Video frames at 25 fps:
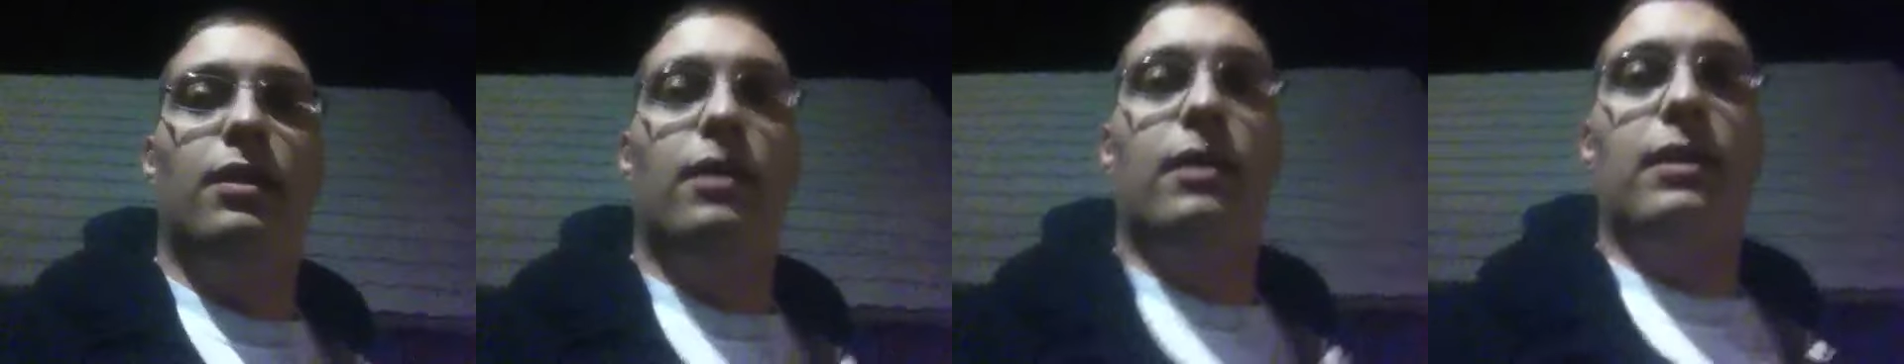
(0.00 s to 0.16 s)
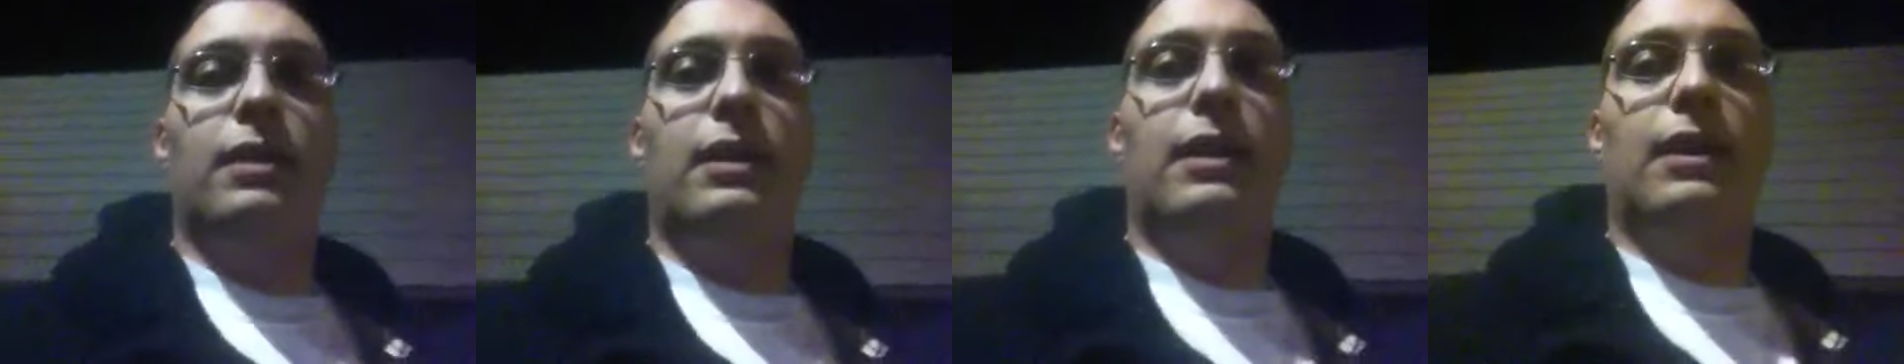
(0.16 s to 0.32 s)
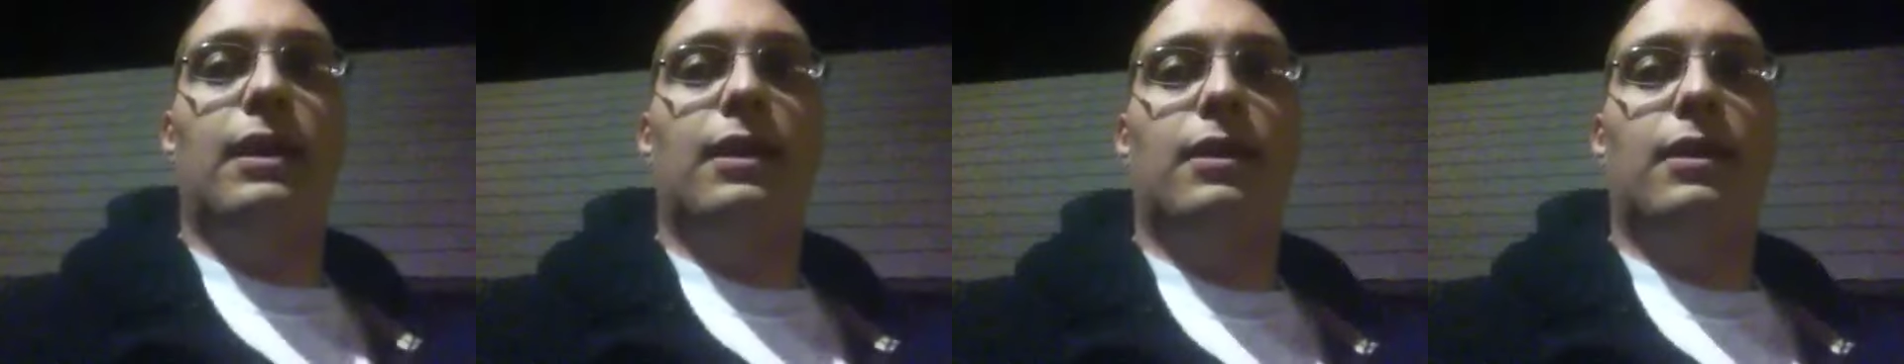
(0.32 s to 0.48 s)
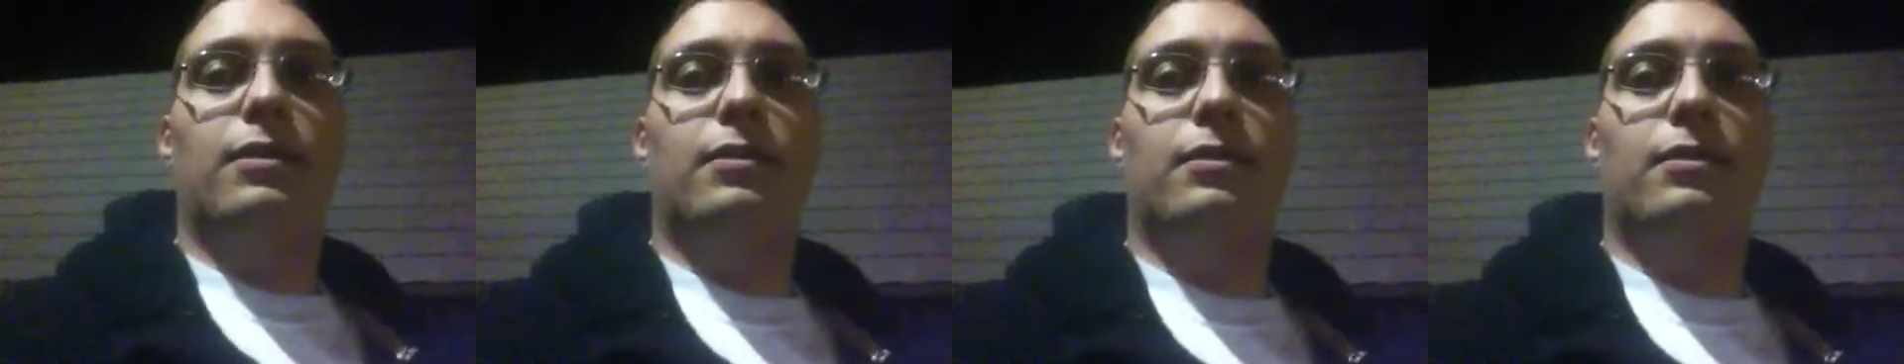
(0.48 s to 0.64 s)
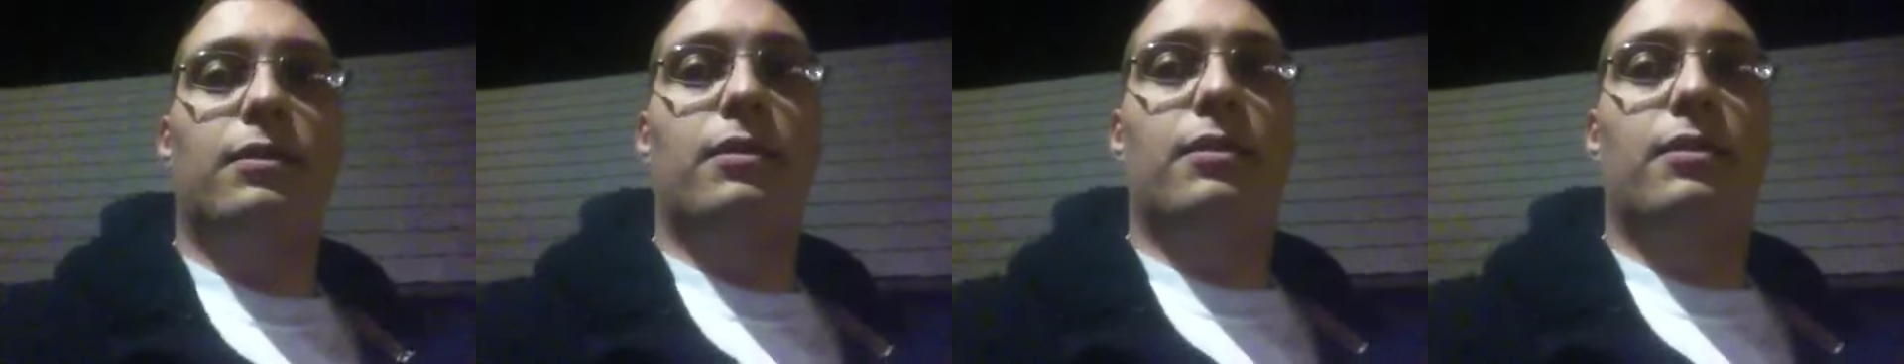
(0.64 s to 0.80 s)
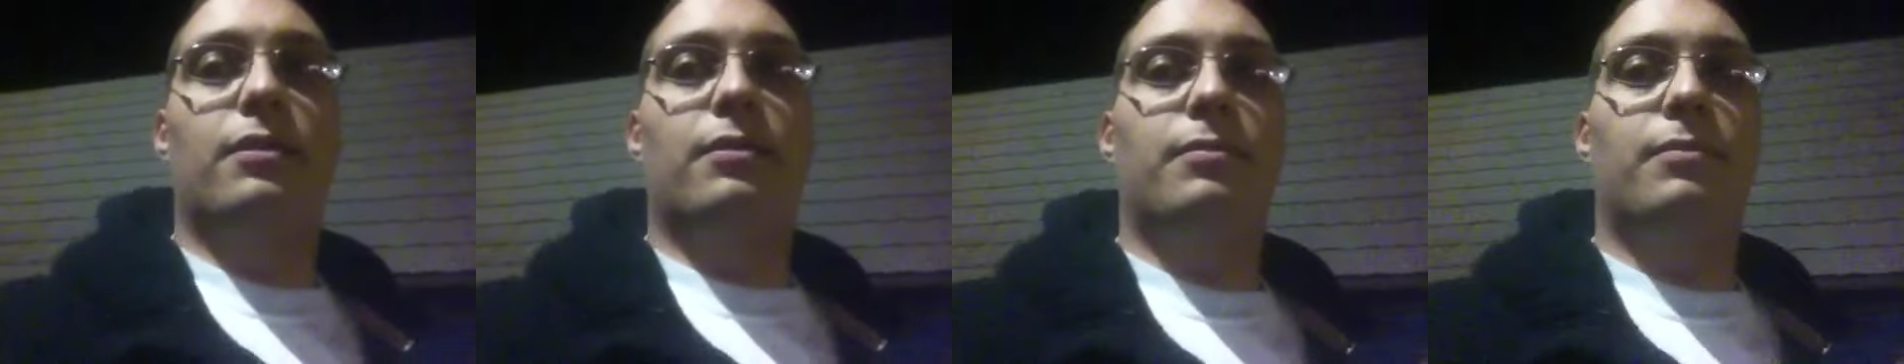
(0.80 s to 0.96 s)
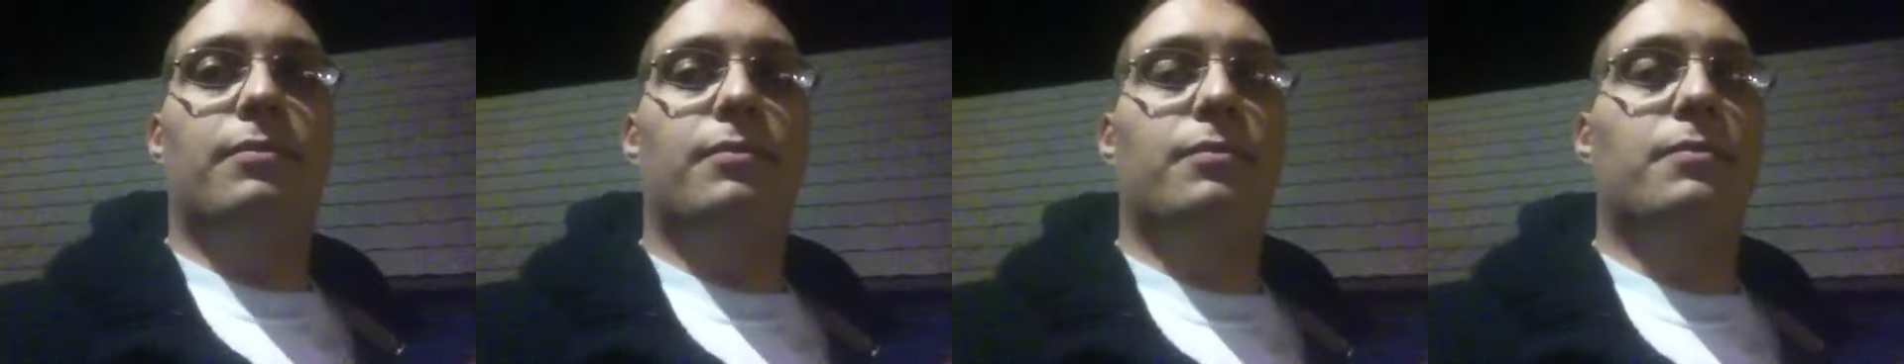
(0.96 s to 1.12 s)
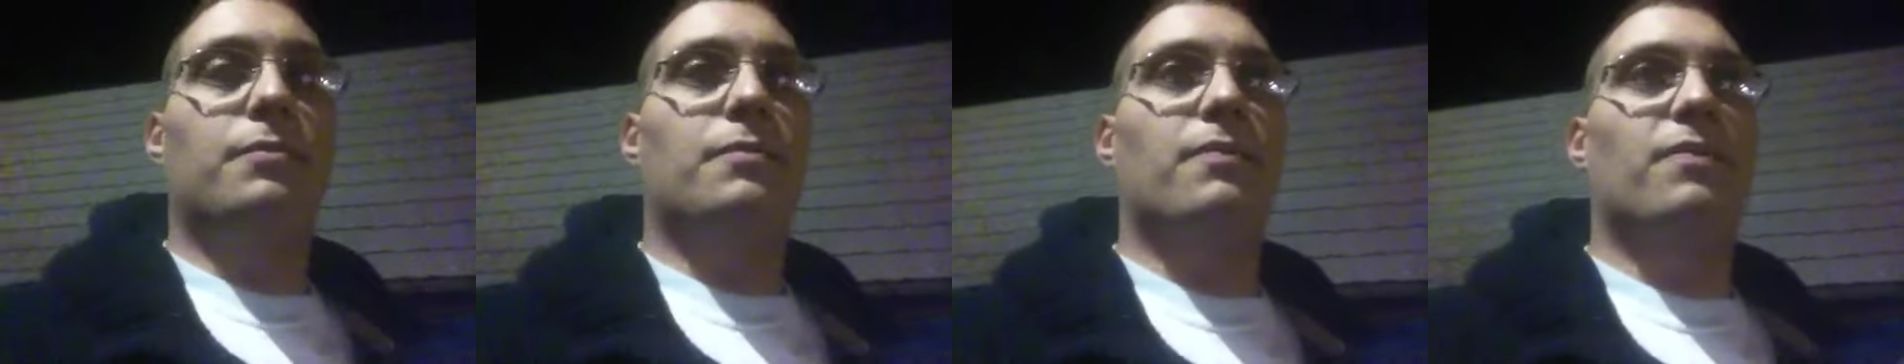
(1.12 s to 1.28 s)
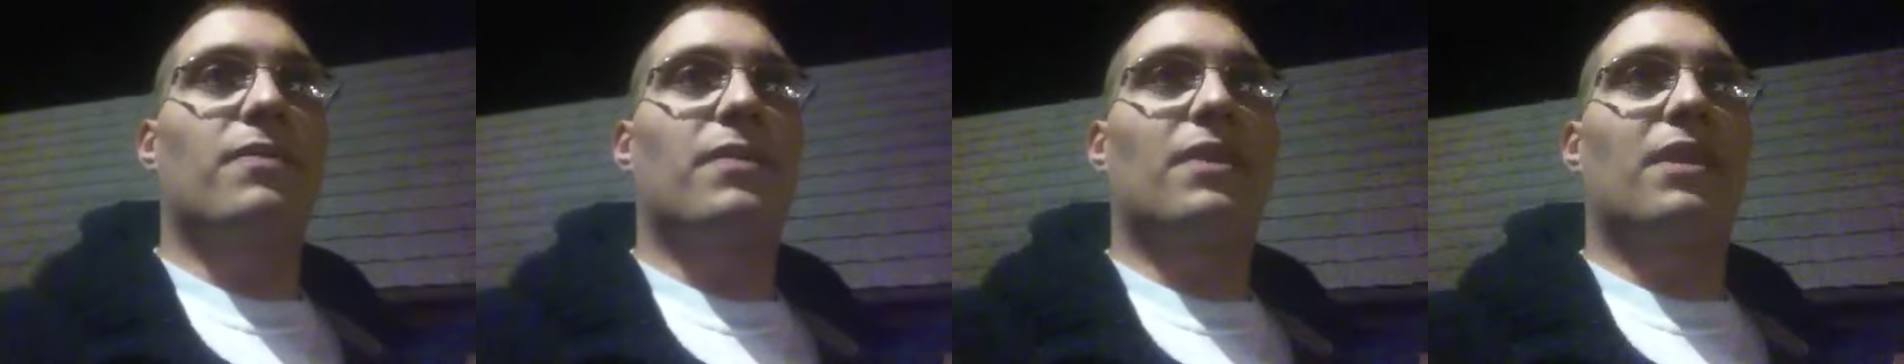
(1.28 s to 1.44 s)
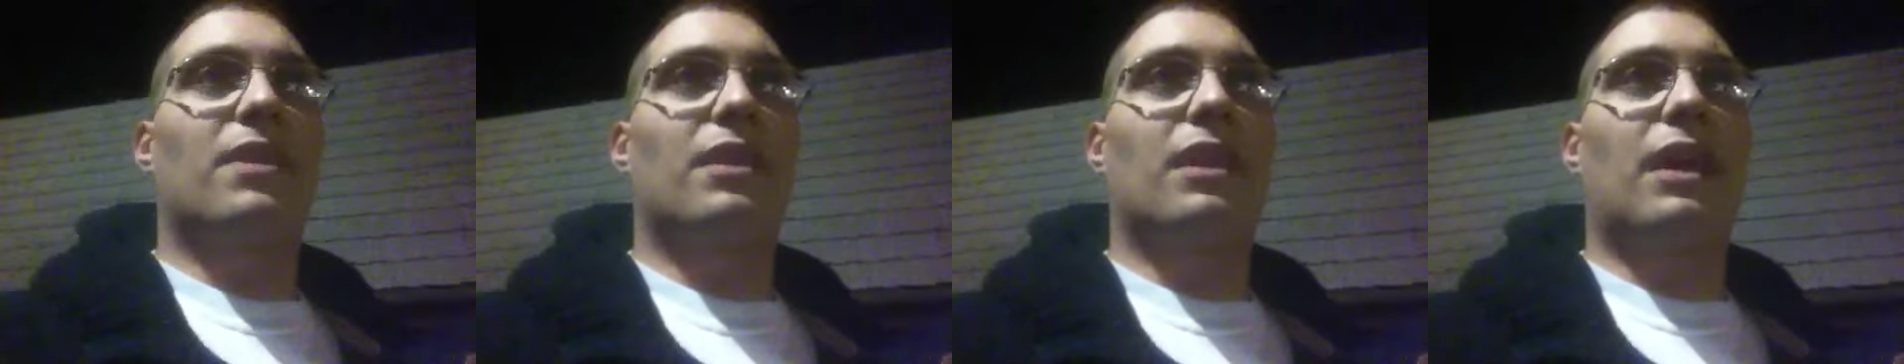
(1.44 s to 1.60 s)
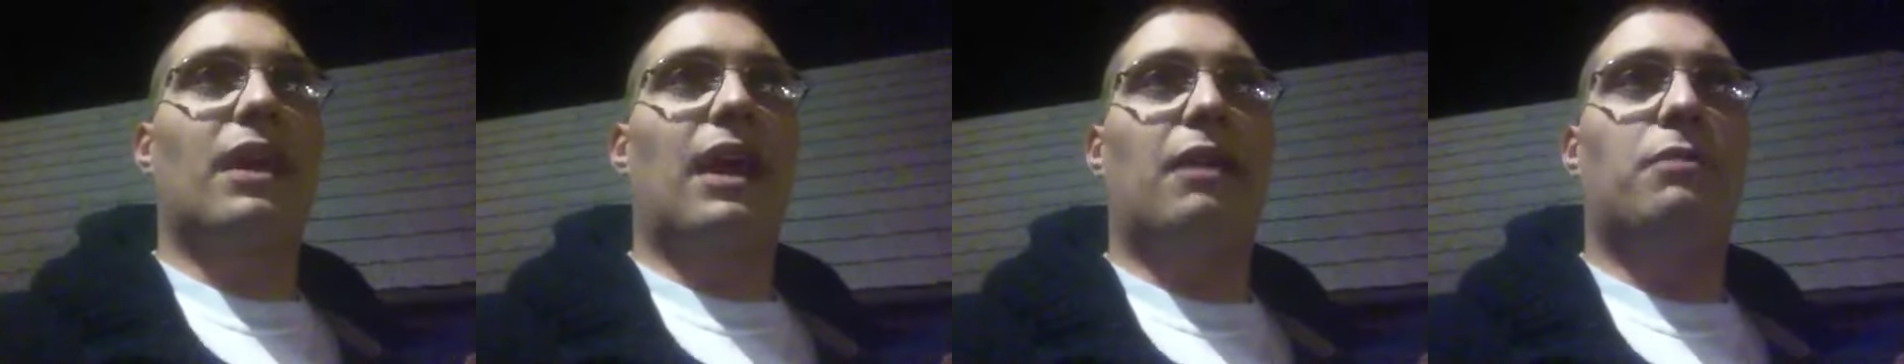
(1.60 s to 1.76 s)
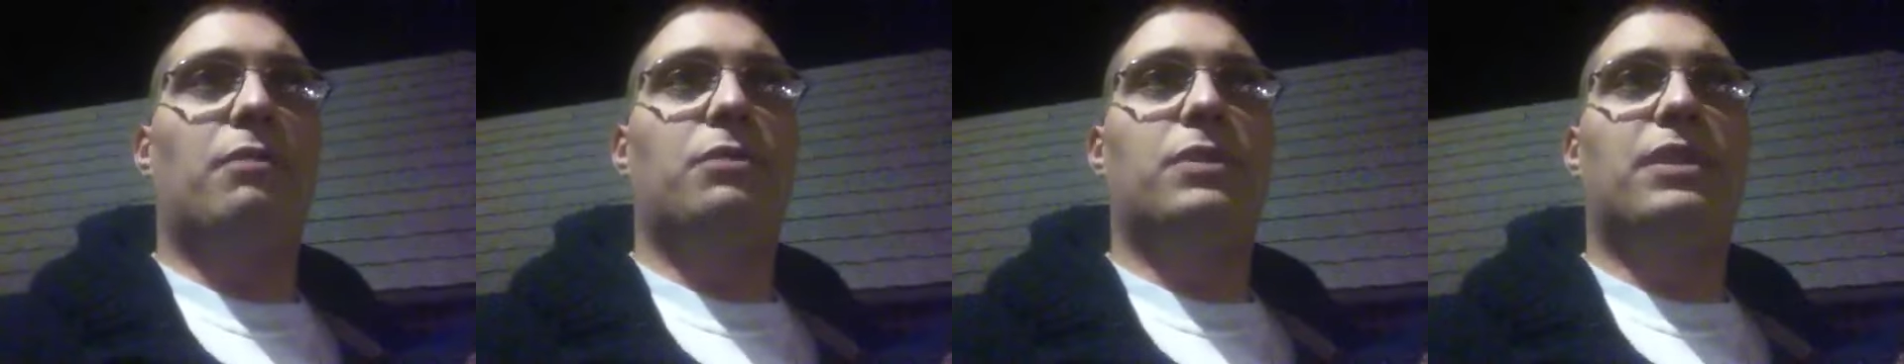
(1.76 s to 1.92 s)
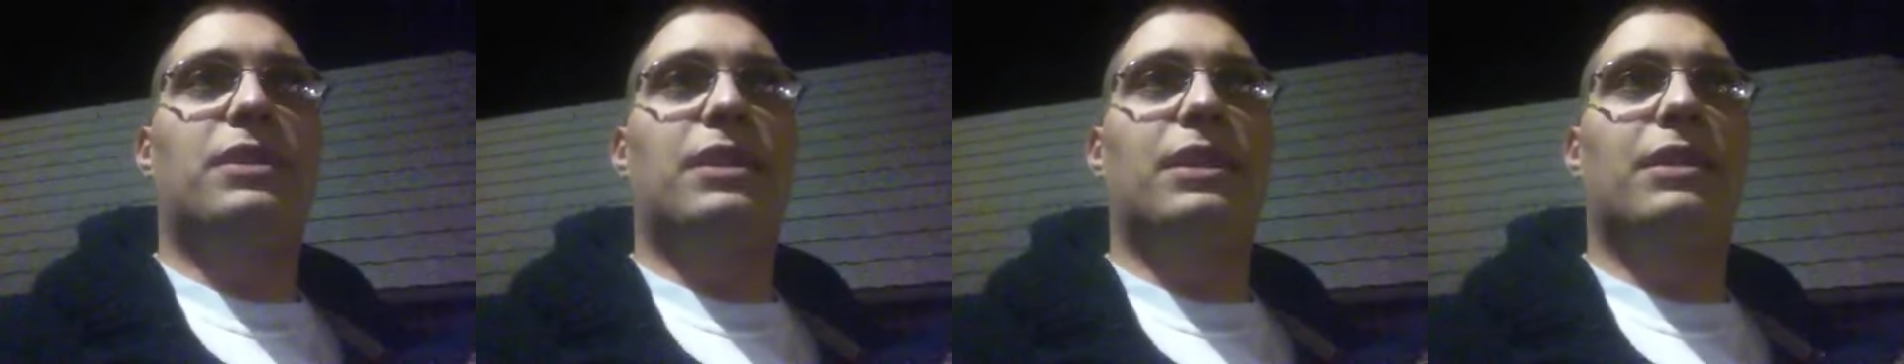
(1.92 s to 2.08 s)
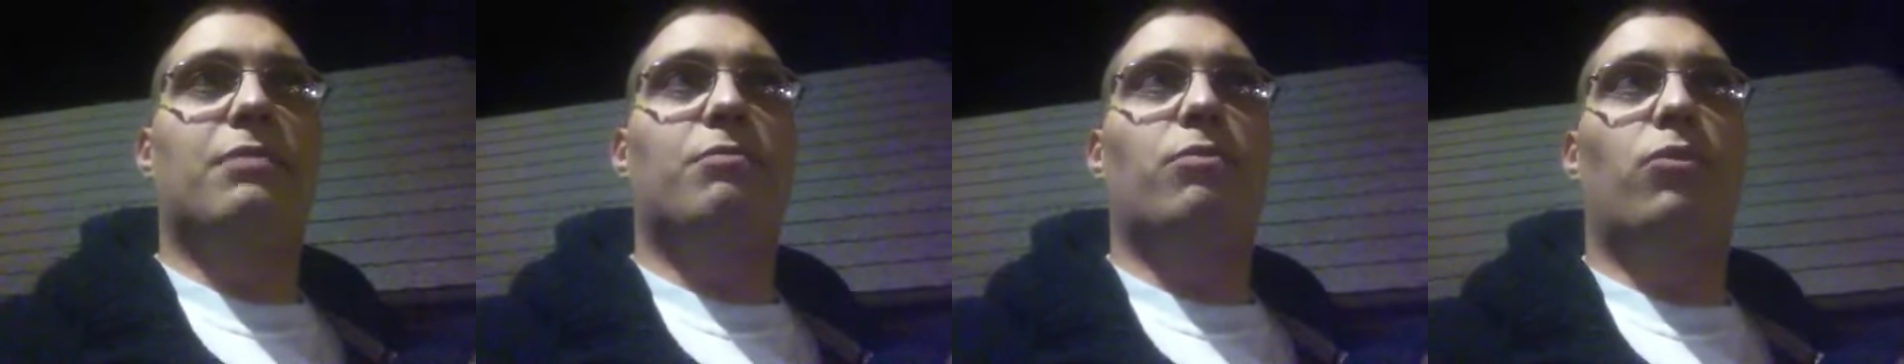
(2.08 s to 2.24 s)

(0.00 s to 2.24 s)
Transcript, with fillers: yeah, I was thinking